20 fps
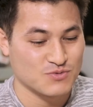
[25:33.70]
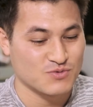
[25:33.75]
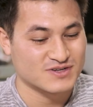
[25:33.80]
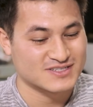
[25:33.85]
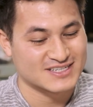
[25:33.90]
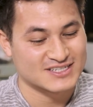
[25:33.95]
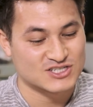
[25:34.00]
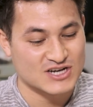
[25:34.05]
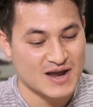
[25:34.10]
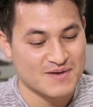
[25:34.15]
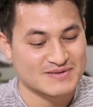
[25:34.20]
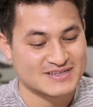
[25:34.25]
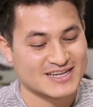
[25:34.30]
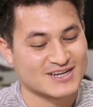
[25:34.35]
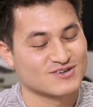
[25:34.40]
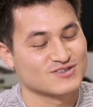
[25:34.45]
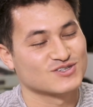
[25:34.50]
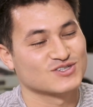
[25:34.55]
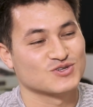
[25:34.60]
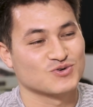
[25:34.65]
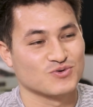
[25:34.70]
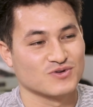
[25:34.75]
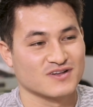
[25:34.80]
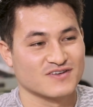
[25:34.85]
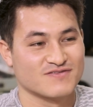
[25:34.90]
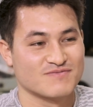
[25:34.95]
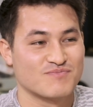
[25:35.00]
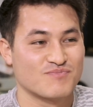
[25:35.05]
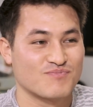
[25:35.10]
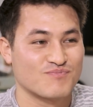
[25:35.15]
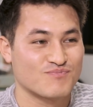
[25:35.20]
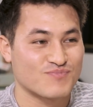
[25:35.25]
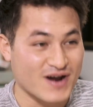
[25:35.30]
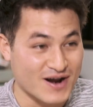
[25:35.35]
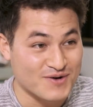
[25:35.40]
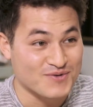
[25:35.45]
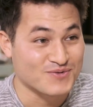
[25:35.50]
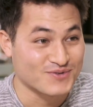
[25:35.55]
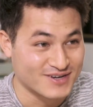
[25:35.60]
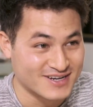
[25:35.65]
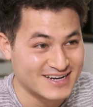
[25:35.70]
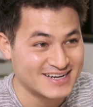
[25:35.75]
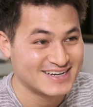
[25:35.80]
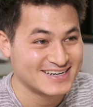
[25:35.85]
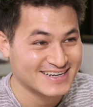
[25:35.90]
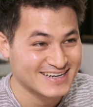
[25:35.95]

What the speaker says: was the Japanese language school of Brentwood.